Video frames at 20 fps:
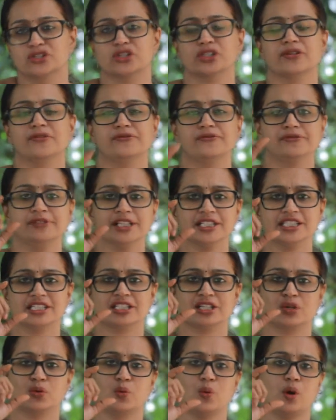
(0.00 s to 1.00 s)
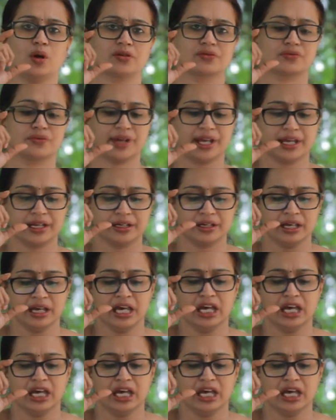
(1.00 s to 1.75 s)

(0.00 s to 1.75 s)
So the first quatrain